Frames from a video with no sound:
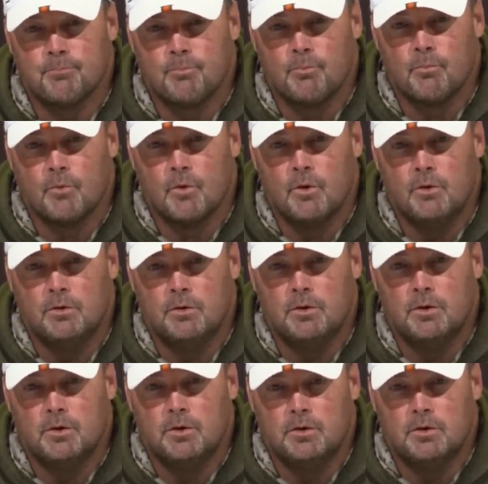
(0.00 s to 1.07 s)
how's he
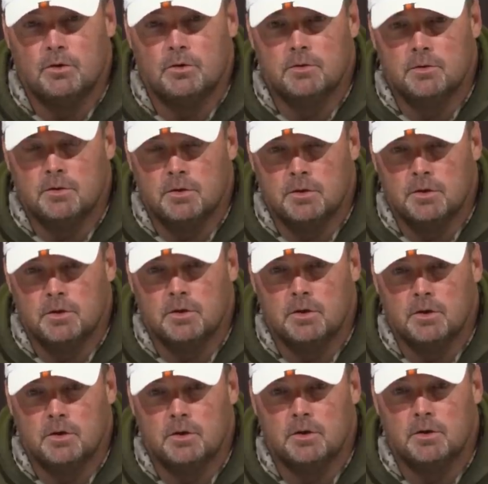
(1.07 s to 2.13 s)
coming along? I know you can't
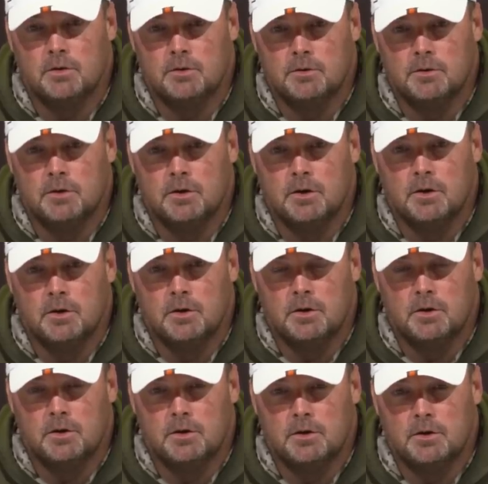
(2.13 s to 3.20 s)
activate him
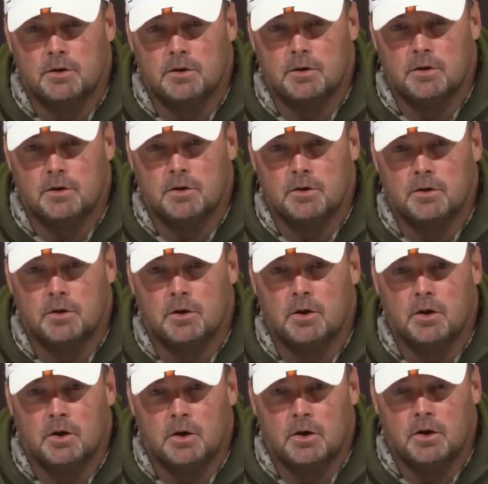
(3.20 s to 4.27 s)
until
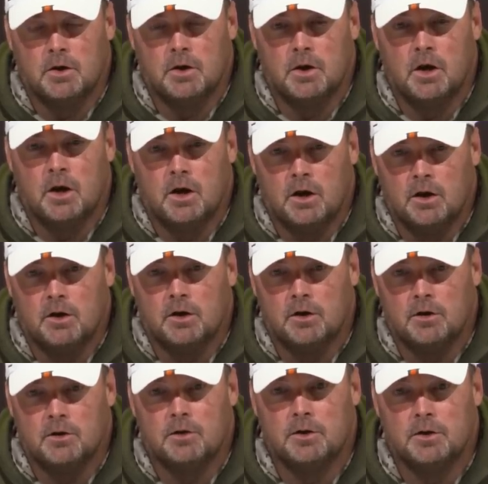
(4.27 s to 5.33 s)
playing the game
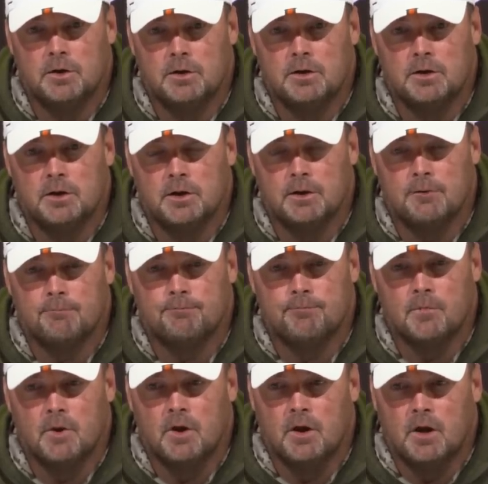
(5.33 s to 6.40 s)
until next week. How's he coming along?